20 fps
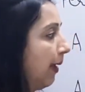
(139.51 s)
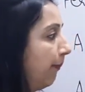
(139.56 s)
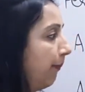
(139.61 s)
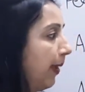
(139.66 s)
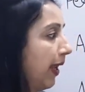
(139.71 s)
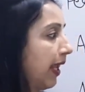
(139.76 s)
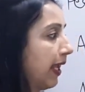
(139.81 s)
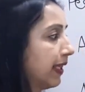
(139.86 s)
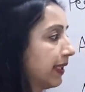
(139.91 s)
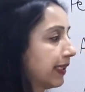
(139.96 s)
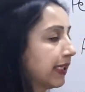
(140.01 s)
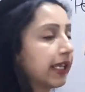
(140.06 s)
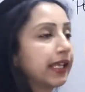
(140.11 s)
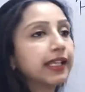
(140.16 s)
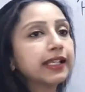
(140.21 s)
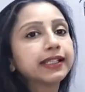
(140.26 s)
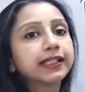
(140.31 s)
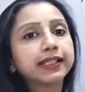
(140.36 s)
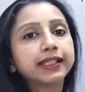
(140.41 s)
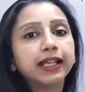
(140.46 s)
Base
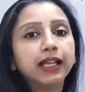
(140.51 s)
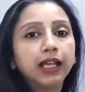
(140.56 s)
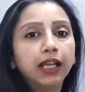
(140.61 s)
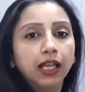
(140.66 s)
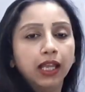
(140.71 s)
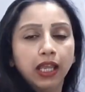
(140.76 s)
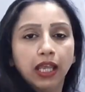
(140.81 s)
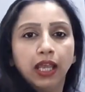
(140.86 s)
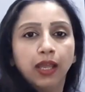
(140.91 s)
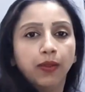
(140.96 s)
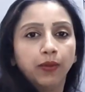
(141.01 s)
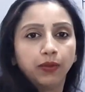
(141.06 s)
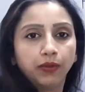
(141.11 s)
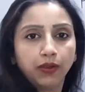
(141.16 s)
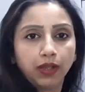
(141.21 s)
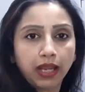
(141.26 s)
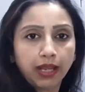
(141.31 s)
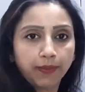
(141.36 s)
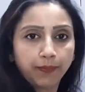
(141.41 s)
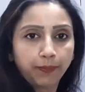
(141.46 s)
is the
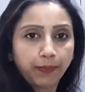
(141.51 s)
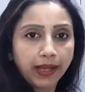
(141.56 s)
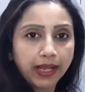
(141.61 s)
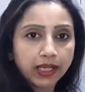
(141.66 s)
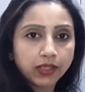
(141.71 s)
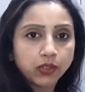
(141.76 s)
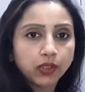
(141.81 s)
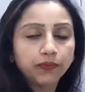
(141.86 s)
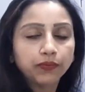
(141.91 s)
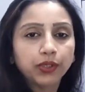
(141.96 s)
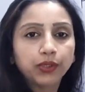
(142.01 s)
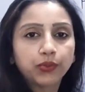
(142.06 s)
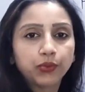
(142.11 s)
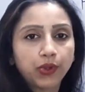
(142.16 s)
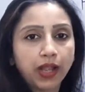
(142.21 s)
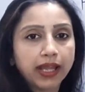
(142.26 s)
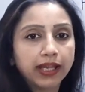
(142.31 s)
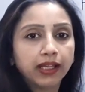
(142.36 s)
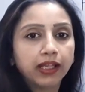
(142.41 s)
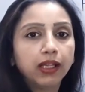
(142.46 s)
base of the
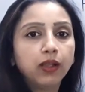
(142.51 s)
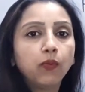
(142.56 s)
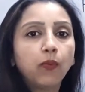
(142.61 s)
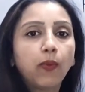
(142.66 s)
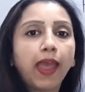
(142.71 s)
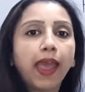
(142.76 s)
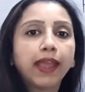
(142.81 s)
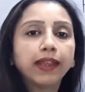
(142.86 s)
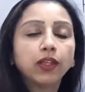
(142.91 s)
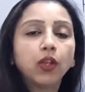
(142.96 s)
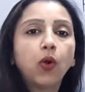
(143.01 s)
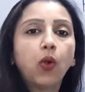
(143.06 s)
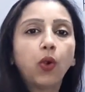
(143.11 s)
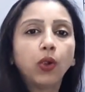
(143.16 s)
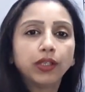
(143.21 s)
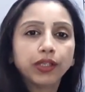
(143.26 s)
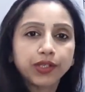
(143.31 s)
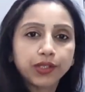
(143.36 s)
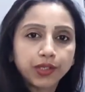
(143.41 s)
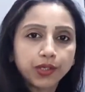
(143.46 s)
triangle where the
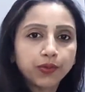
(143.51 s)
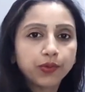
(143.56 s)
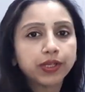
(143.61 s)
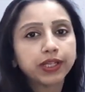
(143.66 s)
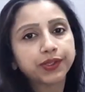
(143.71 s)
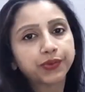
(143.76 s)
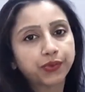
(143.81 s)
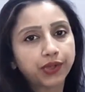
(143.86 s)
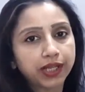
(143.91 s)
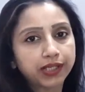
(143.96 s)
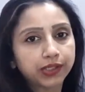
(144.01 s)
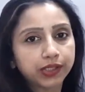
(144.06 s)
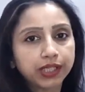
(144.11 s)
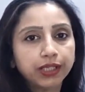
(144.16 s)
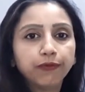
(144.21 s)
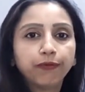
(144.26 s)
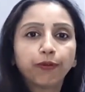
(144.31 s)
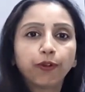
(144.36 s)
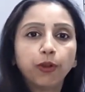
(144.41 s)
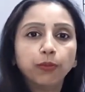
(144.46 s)
altitude is resting
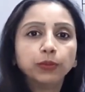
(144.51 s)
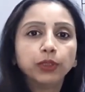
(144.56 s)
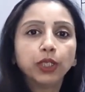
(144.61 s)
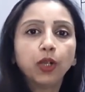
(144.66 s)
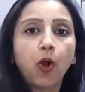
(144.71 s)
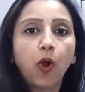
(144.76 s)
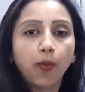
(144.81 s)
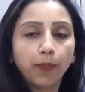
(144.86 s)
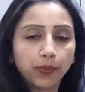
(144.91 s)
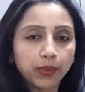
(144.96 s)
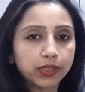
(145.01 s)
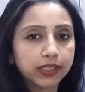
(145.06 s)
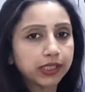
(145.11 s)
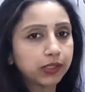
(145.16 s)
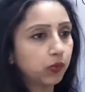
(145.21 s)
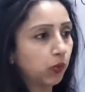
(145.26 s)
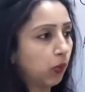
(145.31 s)
from the opposite